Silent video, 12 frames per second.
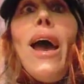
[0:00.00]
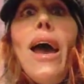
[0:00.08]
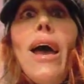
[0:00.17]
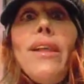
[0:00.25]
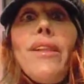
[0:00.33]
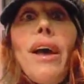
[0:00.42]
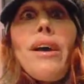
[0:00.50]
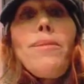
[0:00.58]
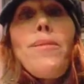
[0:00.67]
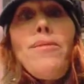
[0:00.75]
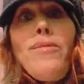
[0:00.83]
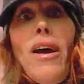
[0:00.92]
Aww. And I
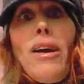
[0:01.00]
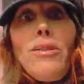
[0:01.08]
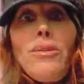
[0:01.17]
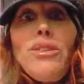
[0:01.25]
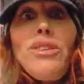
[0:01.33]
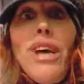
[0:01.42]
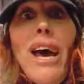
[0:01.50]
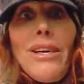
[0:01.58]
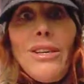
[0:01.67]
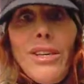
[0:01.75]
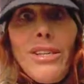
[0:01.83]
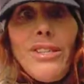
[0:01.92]
can be found on
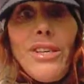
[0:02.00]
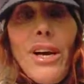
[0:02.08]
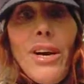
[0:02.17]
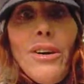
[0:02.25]
Saturdays there.